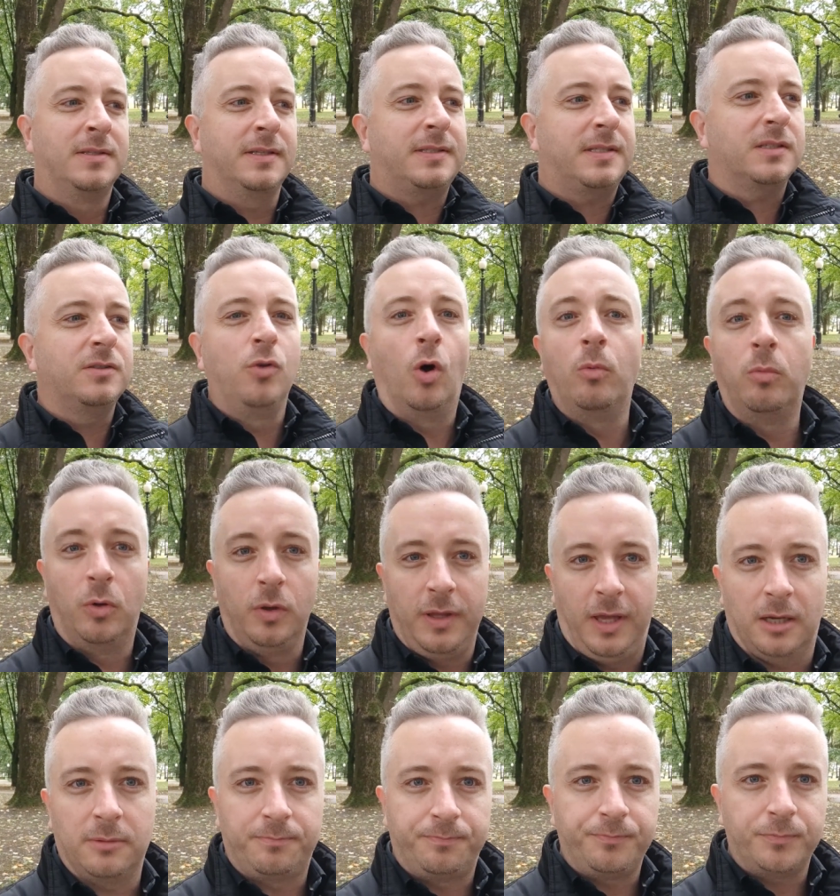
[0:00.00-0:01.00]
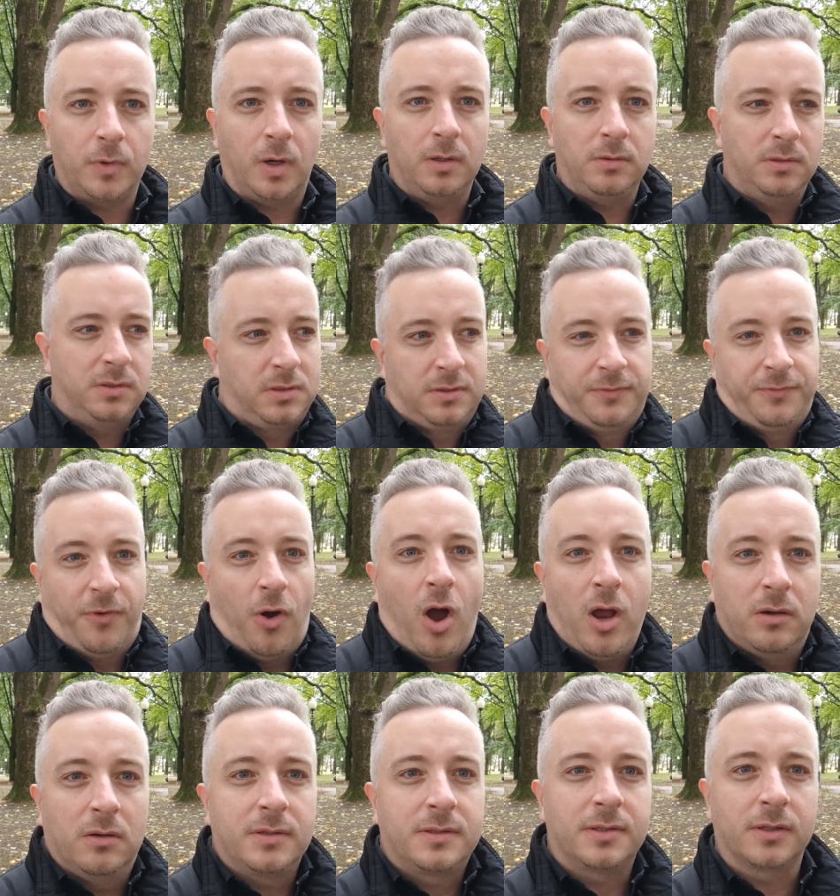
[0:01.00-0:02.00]
This is normal here, right? This is
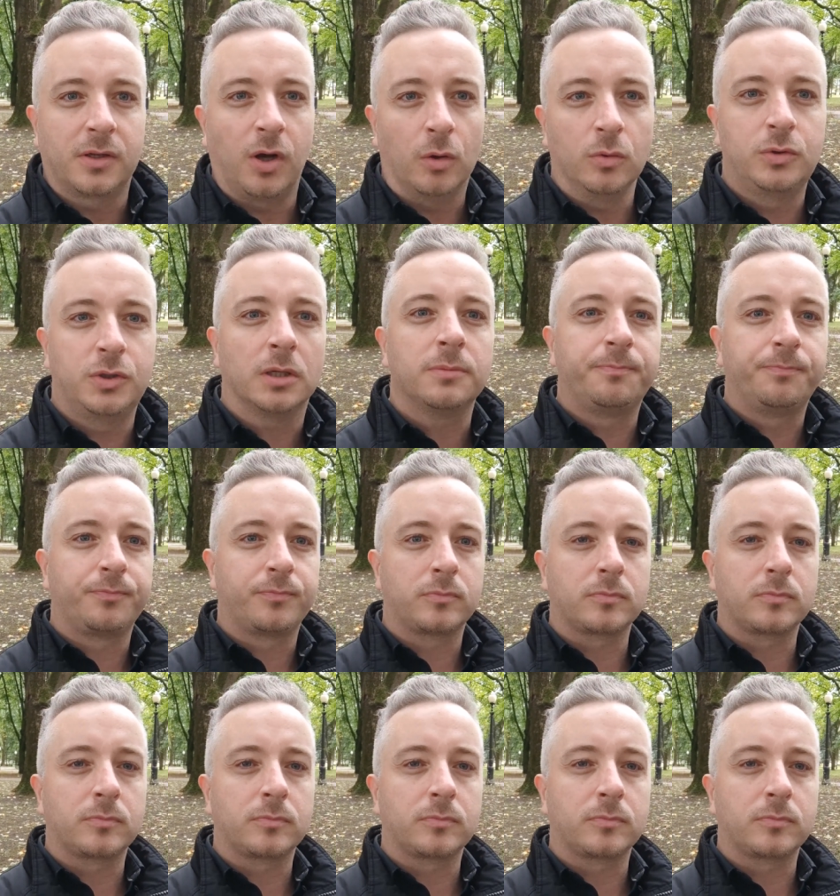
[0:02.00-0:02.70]
fine, it's the culture.